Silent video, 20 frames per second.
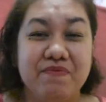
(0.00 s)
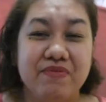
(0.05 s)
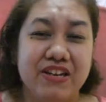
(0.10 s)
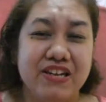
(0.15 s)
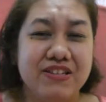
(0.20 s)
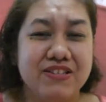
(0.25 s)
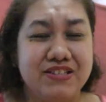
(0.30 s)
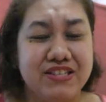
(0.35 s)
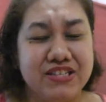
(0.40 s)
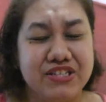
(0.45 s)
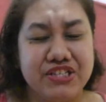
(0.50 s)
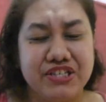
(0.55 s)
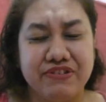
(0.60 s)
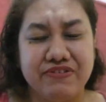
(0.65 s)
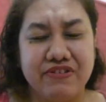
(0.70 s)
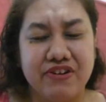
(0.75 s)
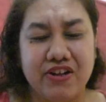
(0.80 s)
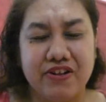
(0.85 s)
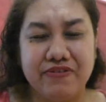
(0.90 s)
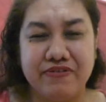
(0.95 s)
and say she
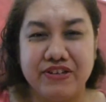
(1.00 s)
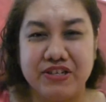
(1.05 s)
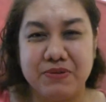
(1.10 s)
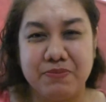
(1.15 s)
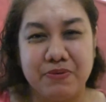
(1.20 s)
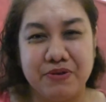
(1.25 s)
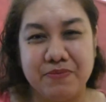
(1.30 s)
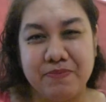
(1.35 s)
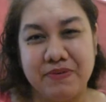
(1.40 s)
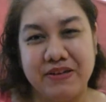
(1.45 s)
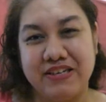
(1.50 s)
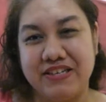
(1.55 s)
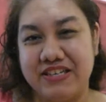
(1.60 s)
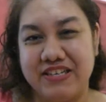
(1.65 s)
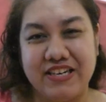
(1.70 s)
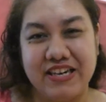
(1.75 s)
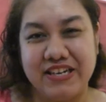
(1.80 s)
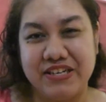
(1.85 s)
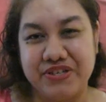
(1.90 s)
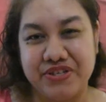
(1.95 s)
would always put me in
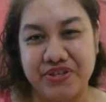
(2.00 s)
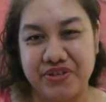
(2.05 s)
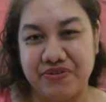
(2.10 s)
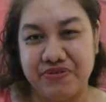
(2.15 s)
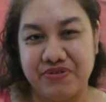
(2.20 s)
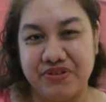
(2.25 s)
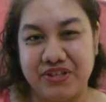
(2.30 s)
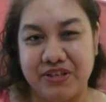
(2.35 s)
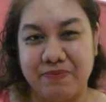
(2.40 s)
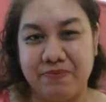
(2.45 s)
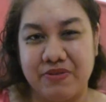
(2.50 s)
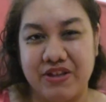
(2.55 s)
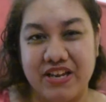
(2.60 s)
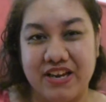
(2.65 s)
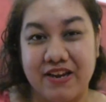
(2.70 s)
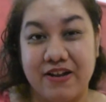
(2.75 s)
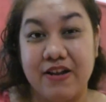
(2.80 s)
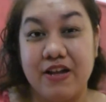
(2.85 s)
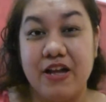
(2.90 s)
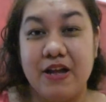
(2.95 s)
detention or something
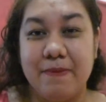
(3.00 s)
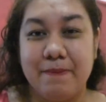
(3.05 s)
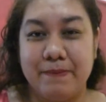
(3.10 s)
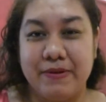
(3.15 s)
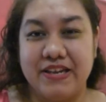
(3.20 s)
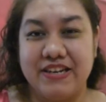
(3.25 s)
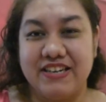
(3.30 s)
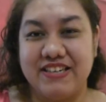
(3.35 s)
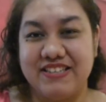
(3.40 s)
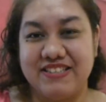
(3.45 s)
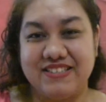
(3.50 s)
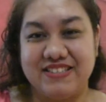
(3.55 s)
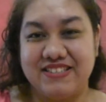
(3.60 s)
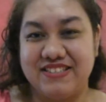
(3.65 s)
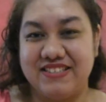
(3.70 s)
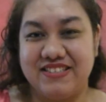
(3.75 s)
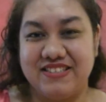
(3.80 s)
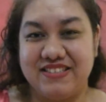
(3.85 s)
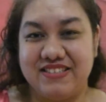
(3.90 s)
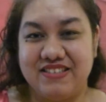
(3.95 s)

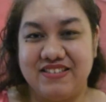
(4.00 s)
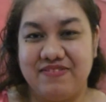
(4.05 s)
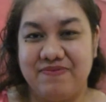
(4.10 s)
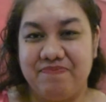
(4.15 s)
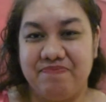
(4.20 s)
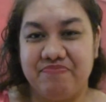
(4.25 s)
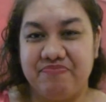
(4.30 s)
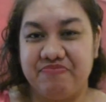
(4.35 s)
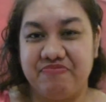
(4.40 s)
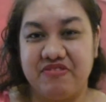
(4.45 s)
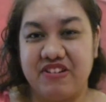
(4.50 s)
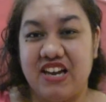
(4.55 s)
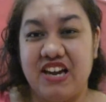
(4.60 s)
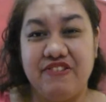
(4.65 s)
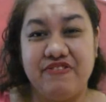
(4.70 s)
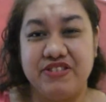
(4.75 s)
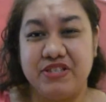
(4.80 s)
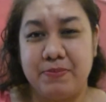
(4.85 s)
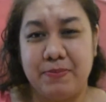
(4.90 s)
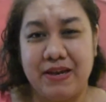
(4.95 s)
because I
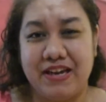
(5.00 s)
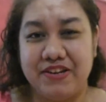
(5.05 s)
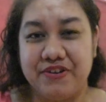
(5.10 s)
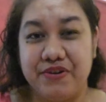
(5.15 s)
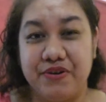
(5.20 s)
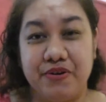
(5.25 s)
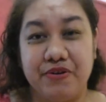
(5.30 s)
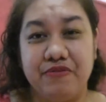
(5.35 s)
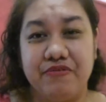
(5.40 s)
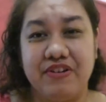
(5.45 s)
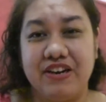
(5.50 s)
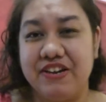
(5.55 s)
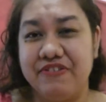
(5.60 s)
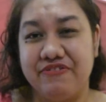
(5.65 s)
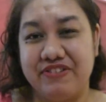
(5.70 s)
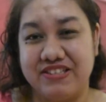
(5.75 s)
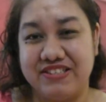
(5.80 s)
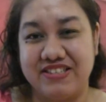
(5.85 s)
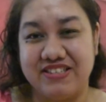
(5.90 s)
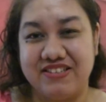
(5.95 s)
was a bad girl when I
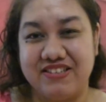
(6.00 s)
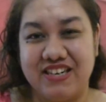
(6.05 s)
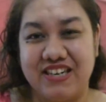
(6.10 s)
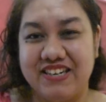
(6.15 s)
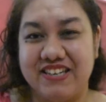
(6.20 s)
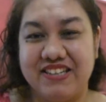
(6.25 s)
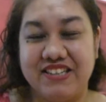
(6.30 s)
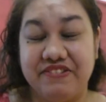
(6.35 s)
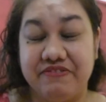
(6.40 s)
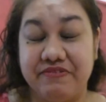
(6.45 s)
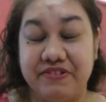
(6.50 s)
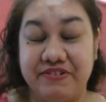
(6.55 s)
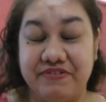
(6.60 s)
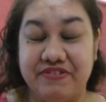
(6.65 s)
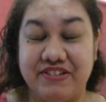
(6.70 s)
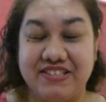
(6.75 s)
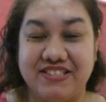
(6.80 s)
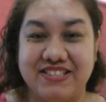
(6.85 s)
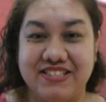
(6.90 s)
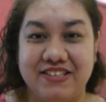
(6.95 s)
wasn't. I clearly
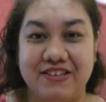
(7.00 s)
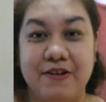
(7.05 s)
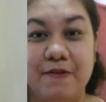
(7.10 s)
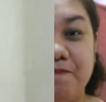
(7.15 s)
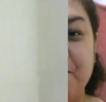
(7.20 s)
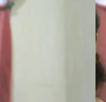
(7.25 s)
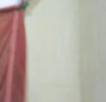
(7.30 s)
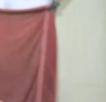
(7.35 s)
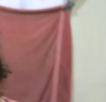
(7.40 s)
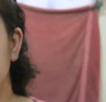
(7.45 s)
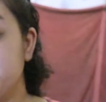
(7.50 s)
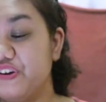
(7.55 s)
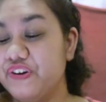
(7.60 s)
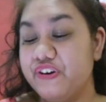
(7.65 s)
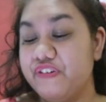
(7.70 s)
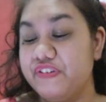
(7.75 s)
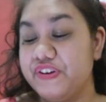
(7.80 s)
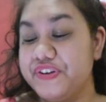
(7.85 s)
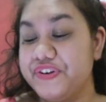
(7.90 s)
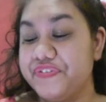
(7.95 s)
wasn't. Where did you
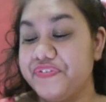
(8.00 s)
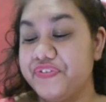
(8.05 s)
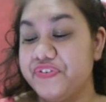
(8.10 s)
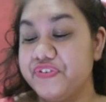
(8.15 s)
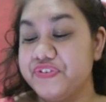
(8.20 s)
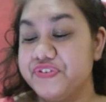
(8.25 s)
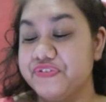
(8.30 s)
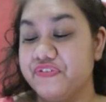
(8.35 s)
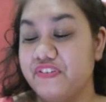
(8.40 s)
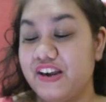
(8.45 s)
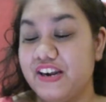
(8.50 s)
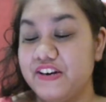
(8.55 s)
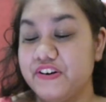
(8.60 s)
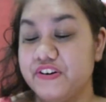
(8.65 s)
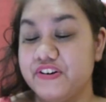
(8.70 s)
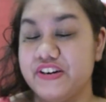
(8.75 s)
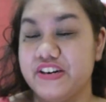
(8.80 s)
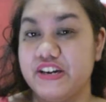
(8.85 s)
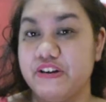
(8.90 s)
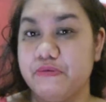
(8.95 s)
go on your first ride
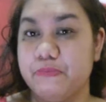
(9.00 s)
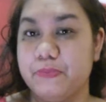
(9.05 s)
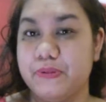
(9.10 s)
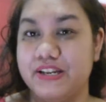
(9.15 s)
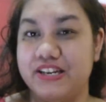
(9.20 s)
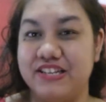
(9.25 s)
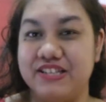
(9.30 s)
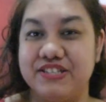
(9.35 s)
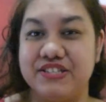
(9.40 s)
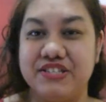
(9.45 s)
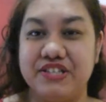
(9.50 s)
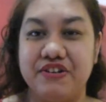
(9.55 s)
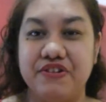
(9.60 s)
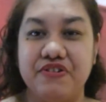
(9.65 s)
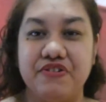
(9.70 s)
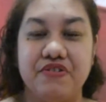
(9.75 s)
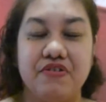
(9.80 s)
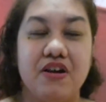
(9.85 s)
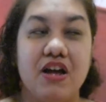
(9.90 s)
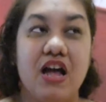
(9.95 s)
on an airplane?
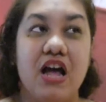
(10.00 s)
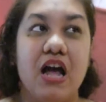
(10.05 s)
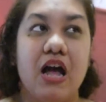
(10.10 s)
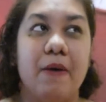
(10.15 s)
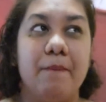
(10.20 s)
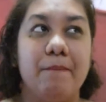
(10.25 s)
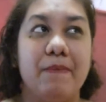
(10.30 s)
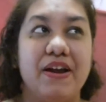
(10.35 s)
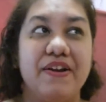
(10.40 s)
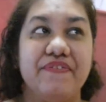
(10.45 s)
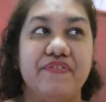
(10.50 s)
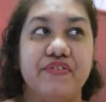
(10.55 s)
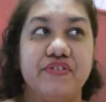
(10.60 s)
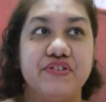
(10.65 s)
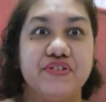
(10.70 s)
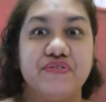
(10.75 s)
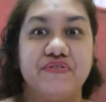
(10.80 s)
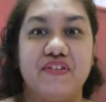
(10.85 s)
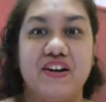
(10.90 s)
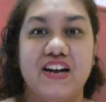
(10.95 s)
So my
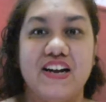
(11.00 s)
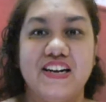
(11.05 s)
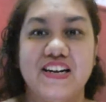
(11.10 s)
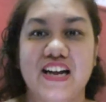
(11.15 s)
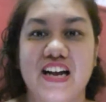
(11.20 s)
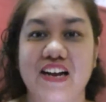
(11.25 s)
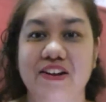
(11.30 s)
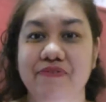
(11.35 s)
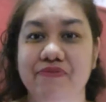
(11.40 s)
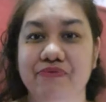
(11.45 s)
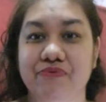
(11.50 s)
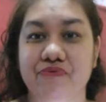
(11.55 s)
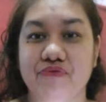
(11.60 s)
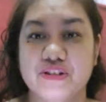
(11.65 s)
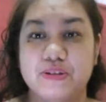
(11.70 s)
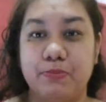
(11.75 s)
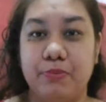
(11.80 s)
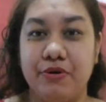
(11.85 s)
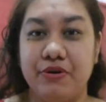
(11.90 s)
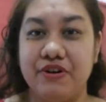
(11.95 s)
first ride, I was
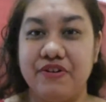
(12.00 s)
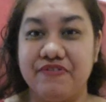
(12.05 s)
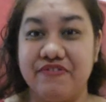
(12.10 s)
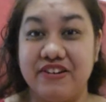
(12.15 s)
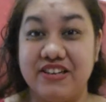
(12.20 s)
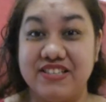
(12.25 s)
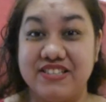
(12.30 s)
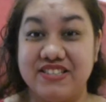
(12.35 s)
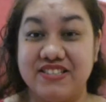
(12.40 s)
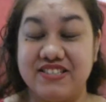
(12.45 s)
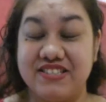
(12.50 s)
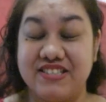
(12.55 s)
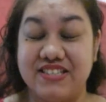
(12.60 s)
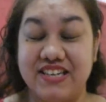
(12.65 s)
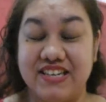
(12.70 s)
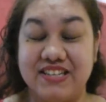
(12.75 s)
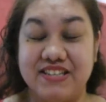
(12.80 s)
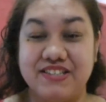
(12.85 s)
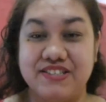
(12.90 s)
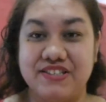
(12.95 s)
born and raised in the
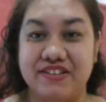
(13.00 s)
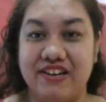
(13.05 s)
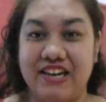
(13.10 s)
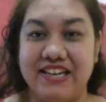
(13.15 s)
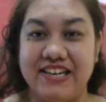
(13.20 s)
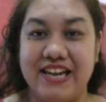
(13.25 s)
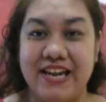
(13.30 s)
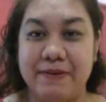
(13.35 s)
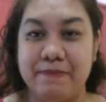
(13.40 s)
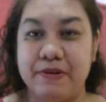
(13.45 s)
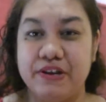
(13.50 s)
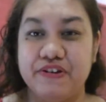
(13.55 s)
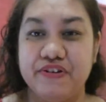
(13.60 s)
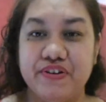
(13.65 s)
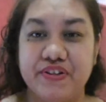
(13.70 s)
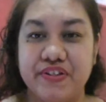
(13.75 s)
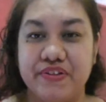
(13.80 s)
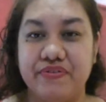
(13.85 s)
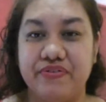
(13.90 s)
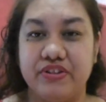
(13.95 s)
States, so I came here to
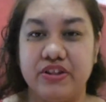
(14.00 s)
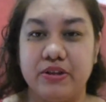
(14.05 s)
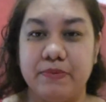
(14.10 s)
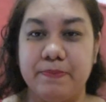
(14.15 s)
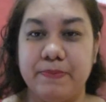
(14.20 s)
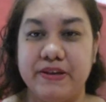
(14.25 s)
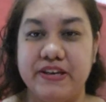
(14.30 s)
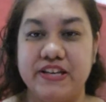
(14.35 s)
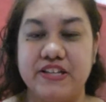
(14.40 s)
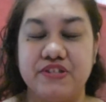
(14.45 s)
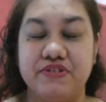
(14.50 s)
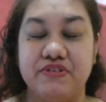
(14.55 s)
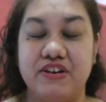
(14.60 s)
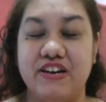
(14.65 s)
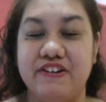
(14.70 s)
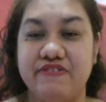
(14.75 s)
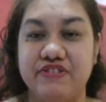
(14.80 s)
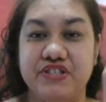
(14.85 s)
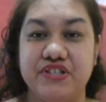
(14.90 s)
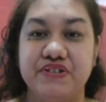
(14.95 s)
the Philippines when
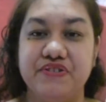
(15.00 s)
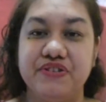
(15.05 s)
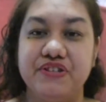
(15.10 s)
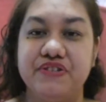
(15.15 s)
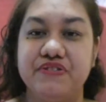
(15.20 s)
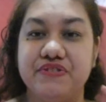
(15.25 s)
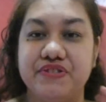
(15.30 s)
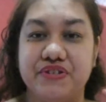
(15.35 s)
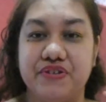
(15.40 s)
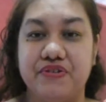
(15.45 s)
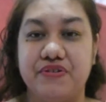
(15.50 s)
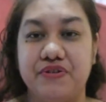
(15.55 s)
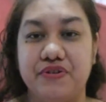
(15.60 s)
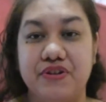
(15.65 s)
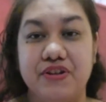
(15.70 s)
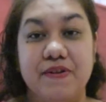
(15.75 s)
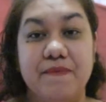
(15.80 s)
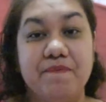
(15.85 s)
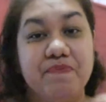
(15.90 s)
I was 2 years old.